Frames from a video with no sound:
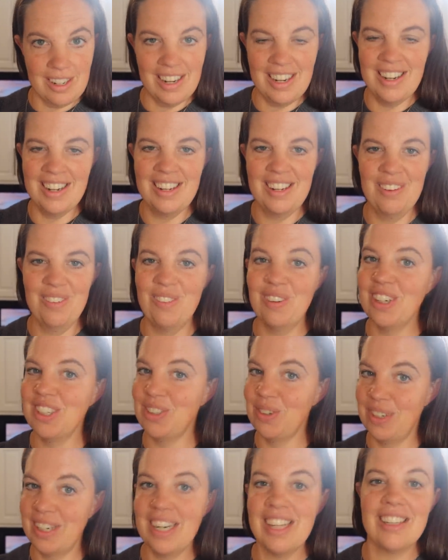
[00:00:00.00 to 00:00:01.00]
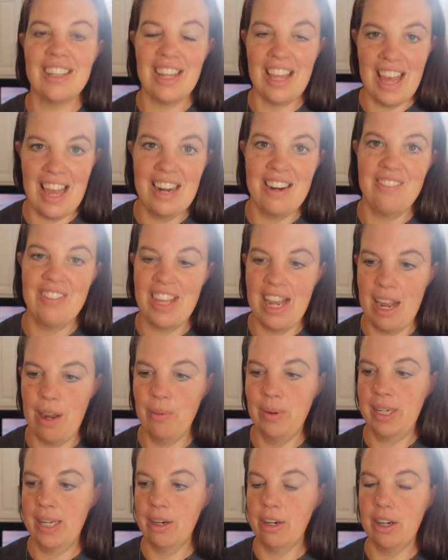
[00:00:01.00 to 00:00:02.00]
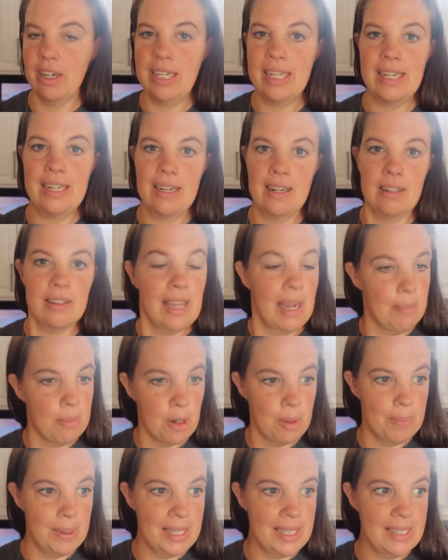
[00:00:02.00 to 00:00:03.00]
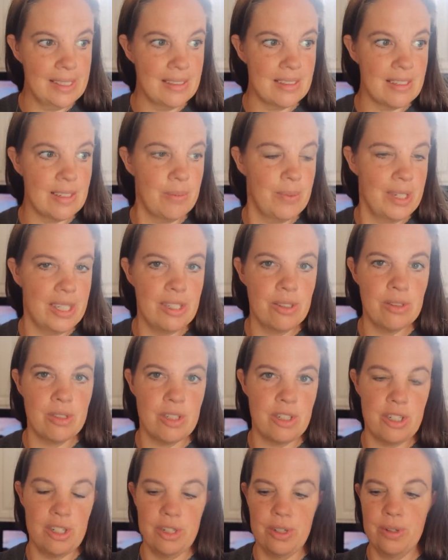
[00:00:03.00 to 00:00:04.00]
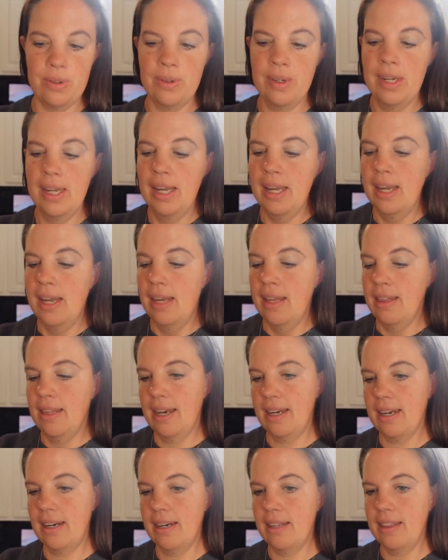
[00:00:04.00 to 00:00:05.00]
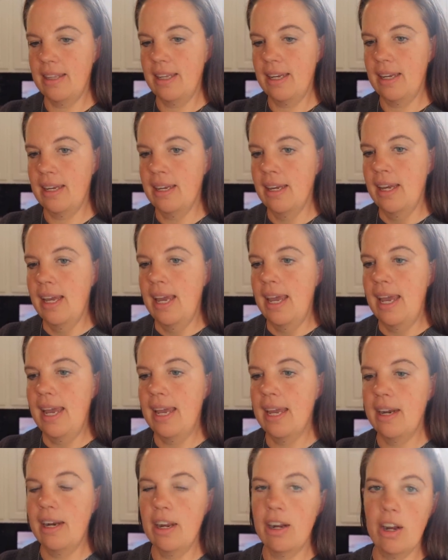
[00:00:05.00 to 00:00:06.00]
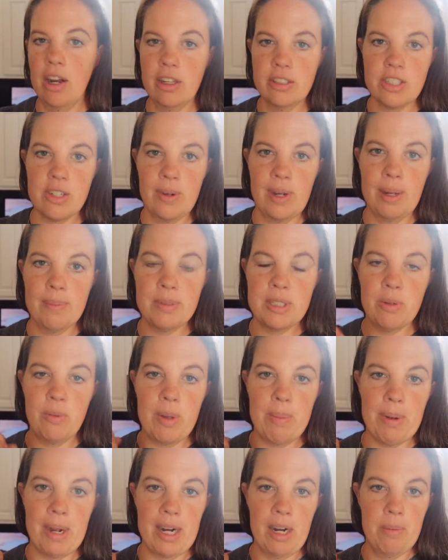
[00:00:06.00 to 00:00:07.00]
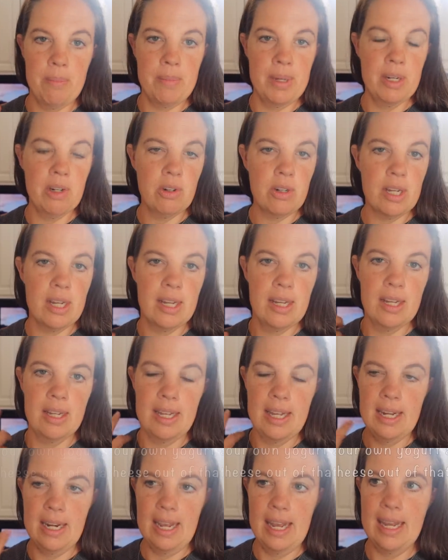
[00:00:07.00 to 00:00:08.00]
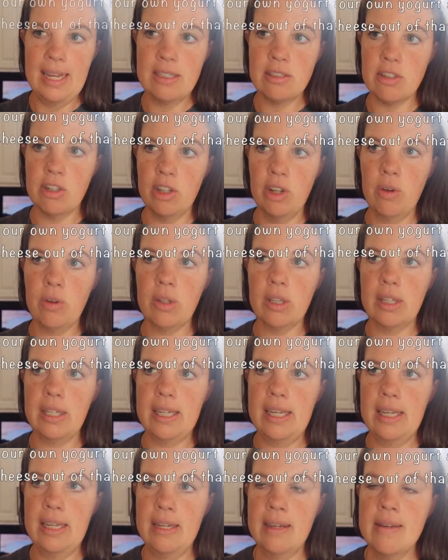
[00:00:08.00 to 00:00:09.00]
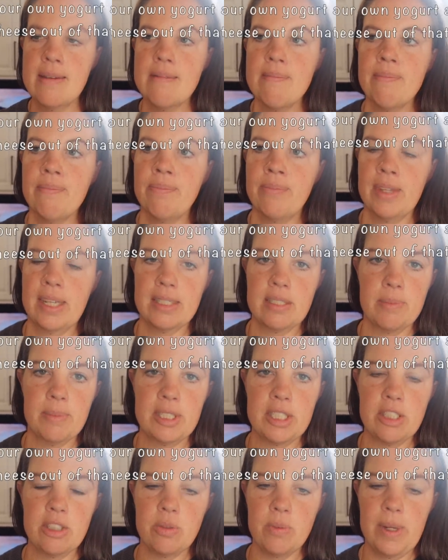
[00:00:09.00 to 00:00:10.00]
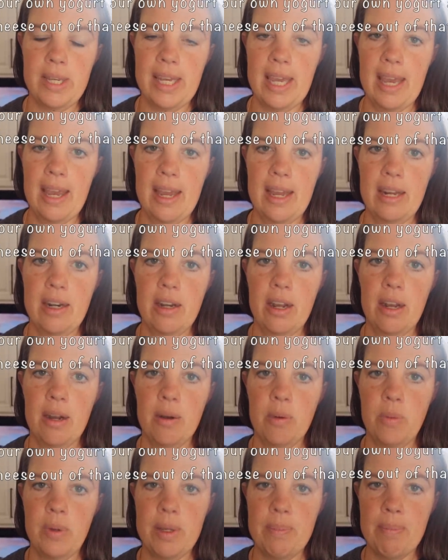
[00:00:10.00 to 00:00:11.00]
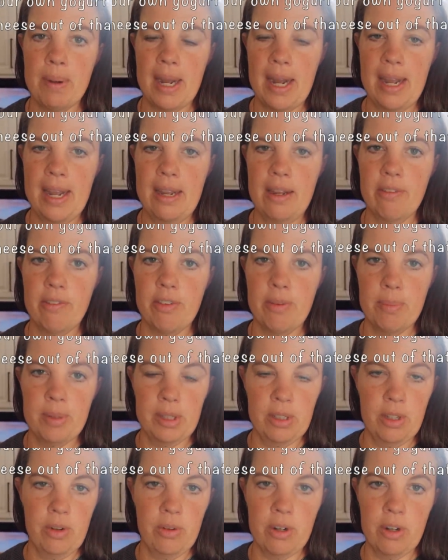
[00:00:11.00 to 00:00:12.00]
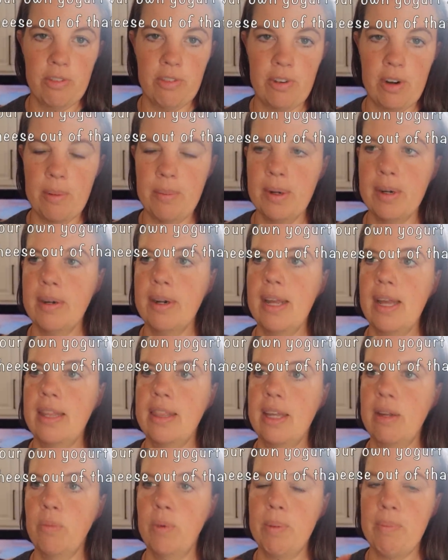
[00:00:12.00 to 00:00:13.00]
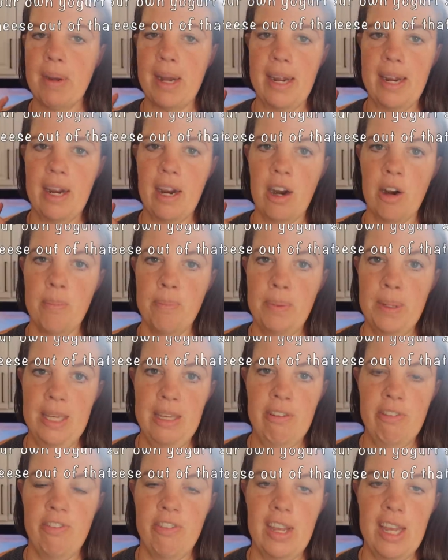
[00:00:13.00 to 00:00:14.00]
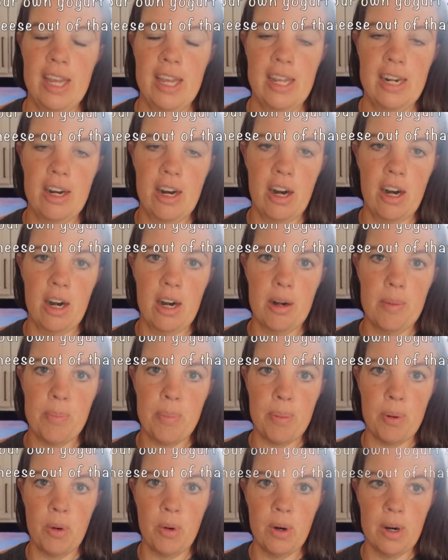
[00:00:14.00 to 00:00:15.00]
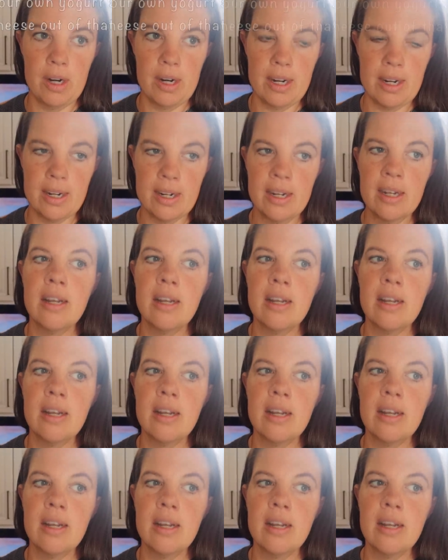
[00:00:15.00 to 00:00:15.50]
and we're doing a lot of that. We are eating a lot more beans than we used to, that kind of thing. And it also helps that we buy our milk and eggs locally as much as we can. Uh, we buy from a local farmer. And then we buy our beef and our pork